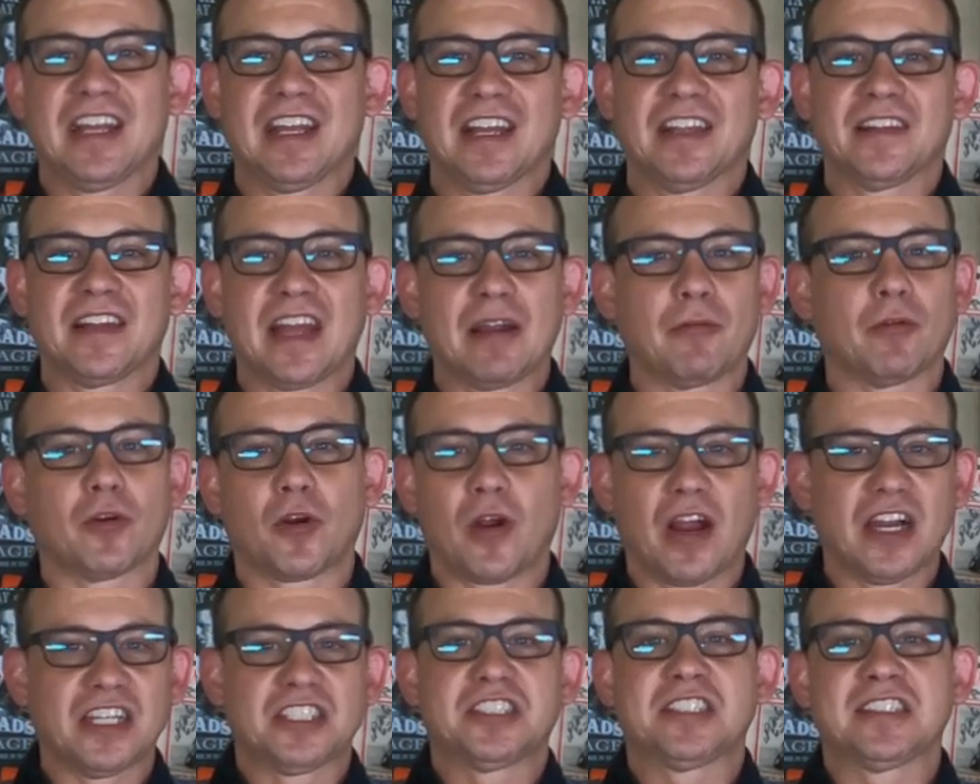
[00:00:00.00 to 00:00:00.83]
and they were
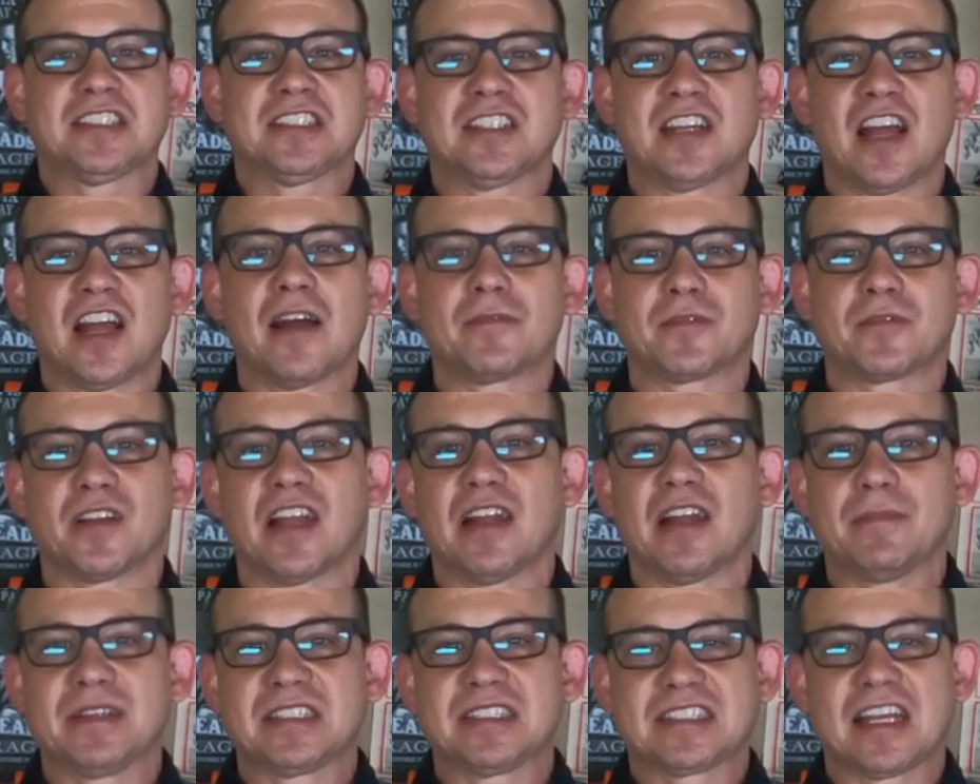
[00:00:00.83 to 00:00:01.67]
gracious enough to
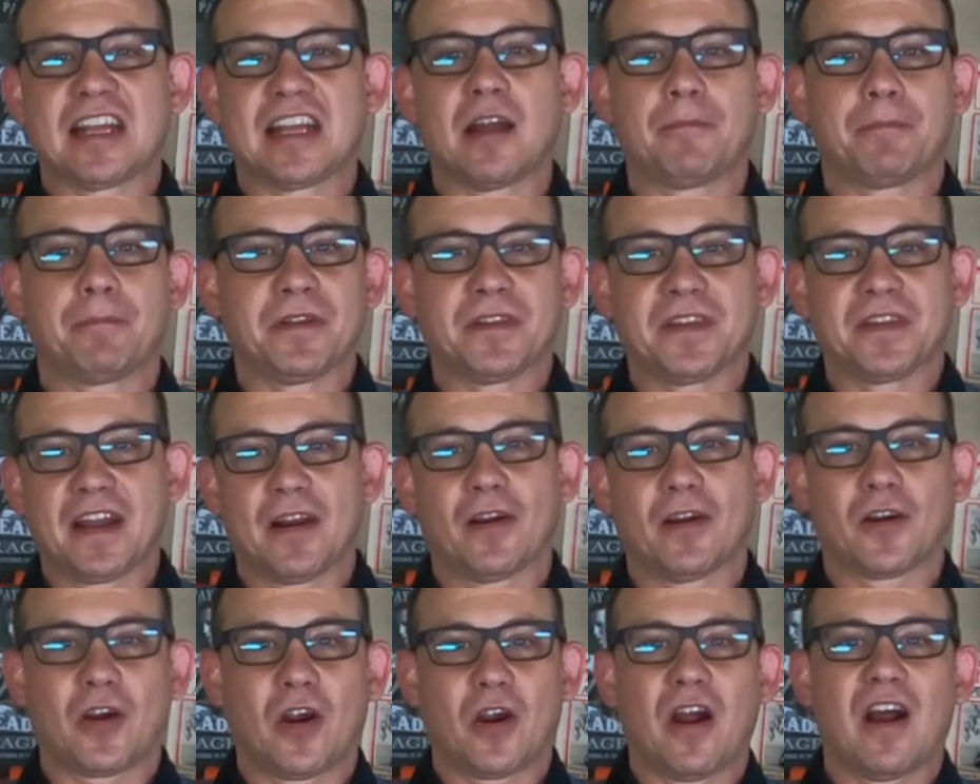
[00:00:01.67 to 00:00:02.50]
let me set up in
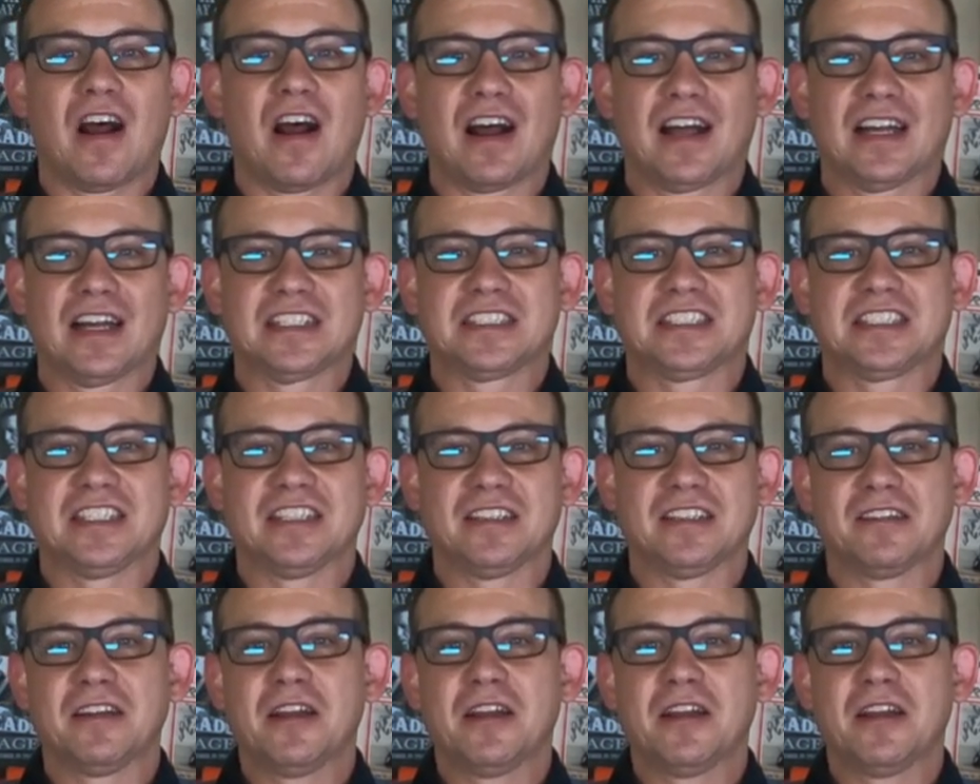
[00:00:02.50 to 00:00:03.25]
their garage and